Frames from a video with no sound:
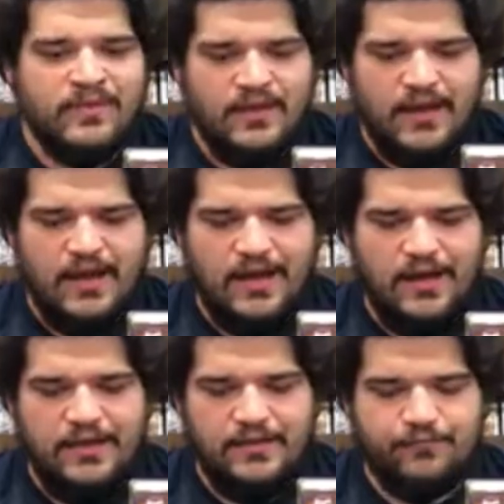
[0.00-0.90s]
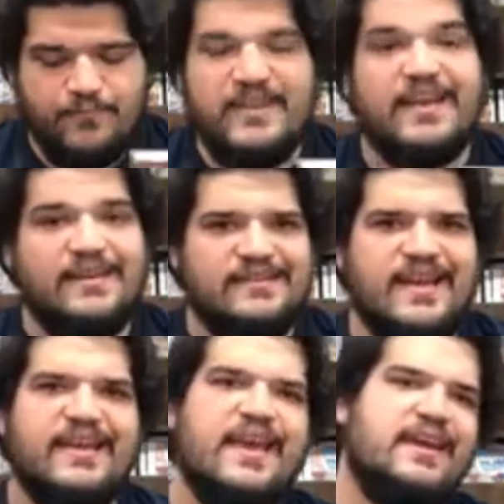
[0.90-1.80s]
from decade to
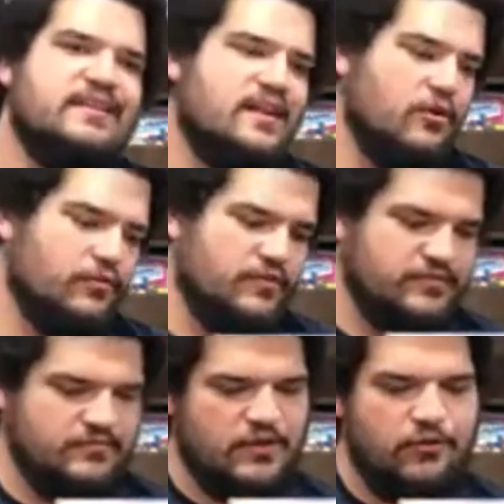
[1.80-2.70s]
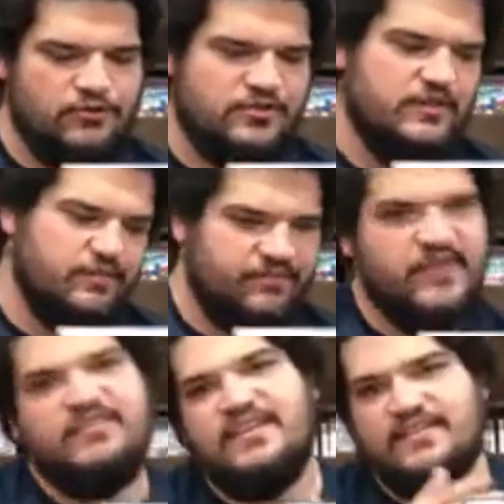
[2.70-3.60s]
decade, there's the culture shift from
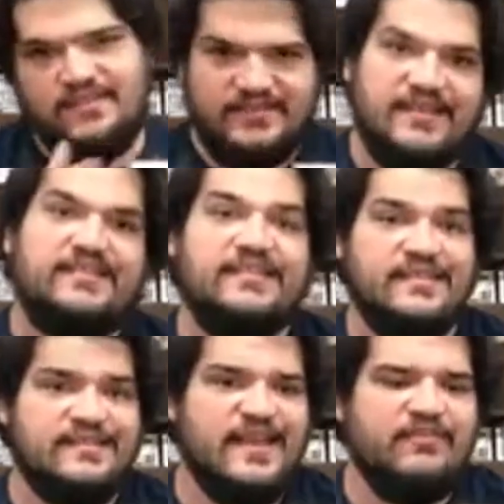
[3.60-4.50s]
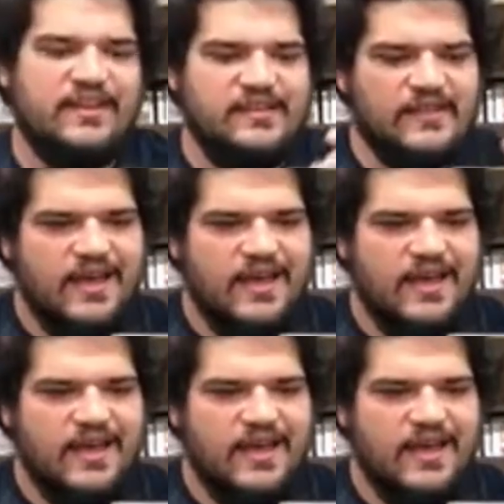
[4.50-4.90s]
50s to the 60s to the 70s.